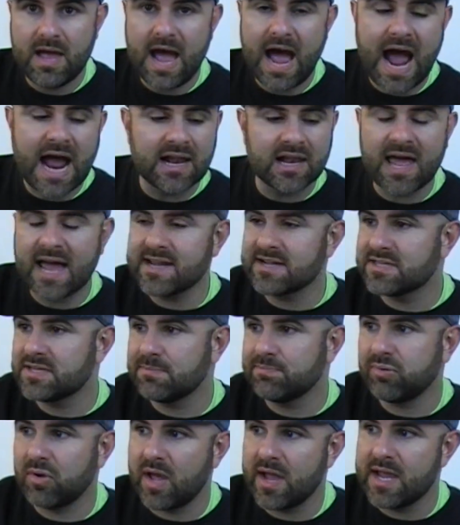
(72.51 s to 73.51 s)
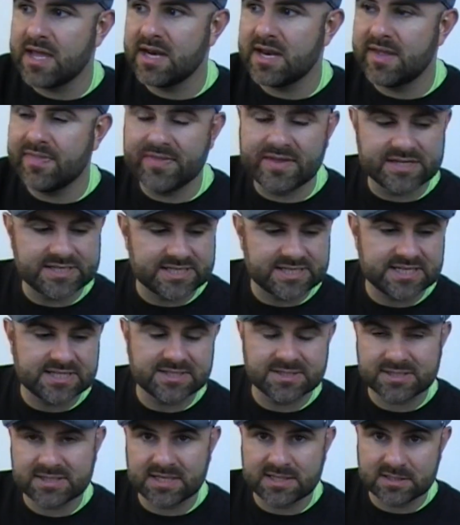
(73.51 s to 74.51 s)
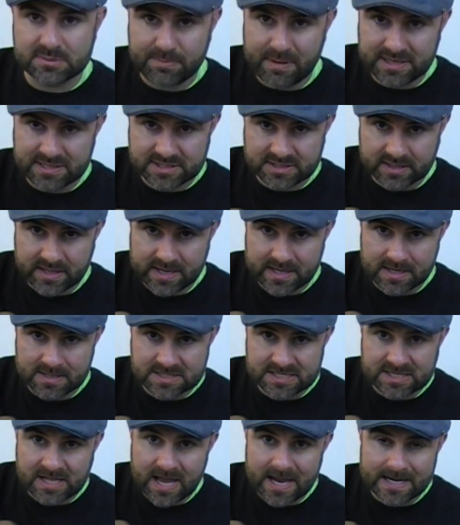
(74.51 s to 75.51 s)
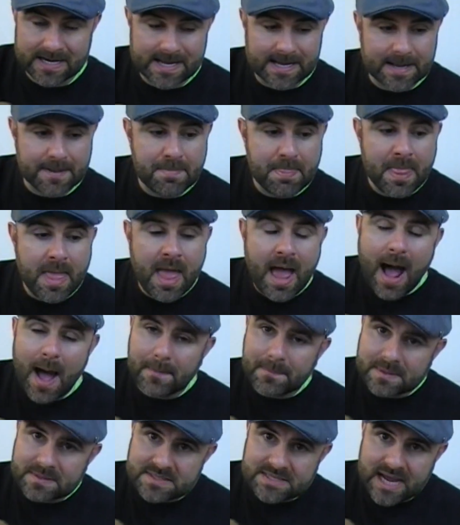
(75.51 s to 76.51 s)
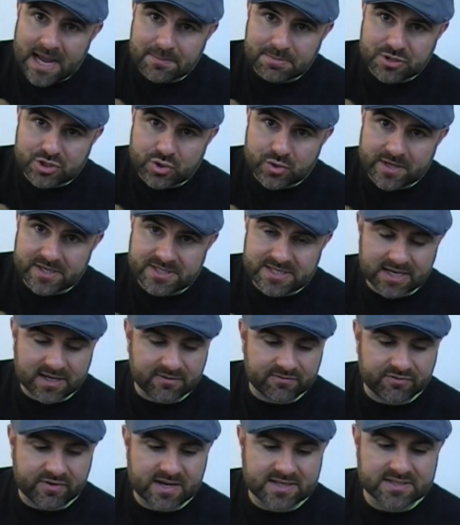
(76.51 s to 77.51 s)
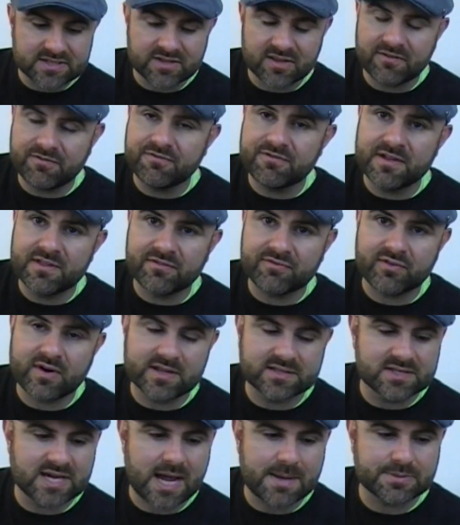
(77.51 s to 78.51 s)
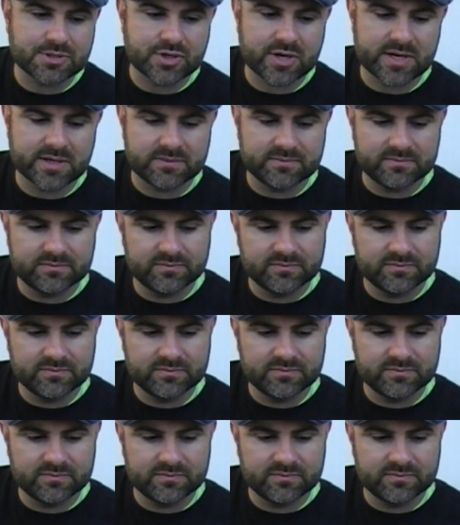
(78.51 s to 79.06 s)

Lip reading: I like to play it in this instance by sliding on the top string 2nd fret to the 5th fret top string